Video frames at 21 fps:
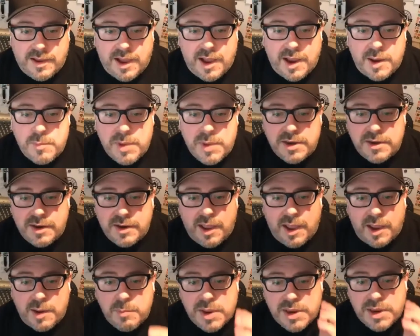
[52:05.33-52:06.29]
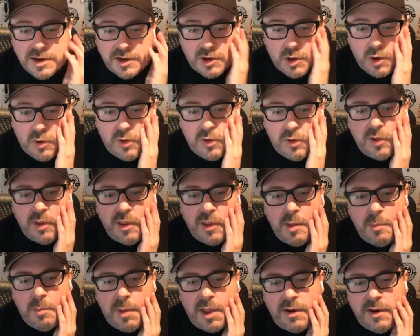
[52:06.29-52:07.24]
I made a goal
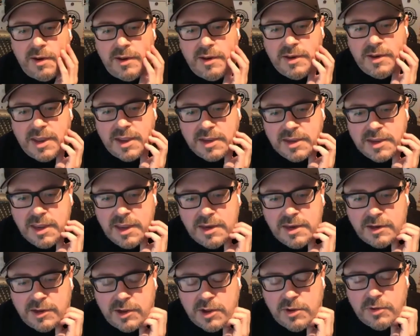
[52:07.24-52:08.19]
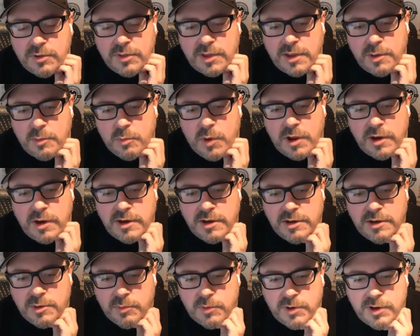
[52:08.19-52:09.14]
about a decade ago that I
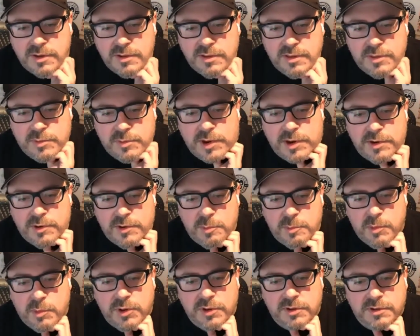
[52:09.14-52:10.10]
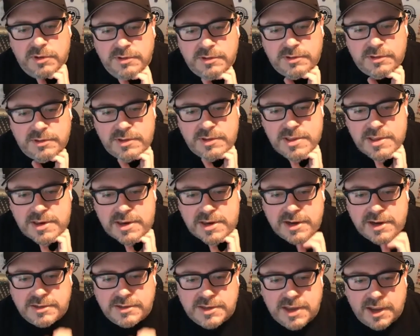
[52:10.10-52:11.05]
wanted to read 300 books in the
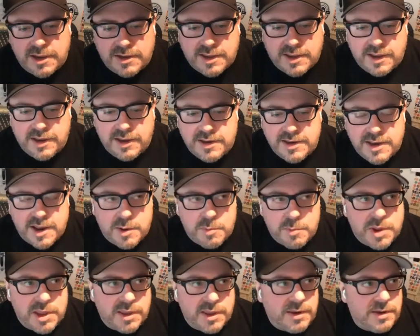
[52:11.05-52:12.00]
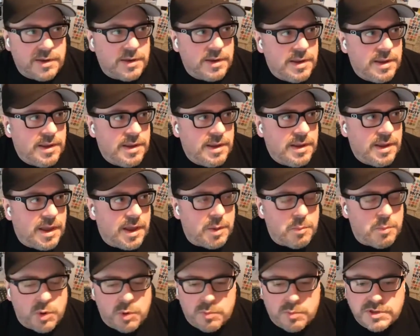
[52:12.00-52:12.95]
next decade, and
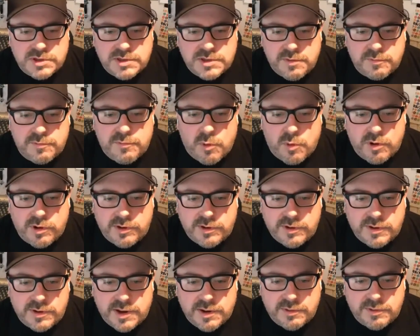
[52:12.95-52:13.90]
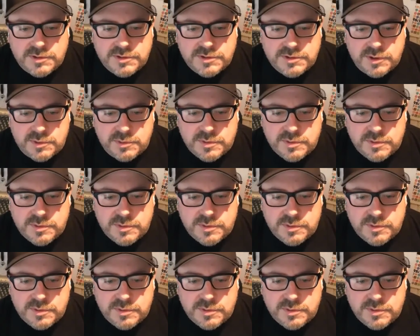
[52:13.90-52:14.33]
I'm almost at 400 now. So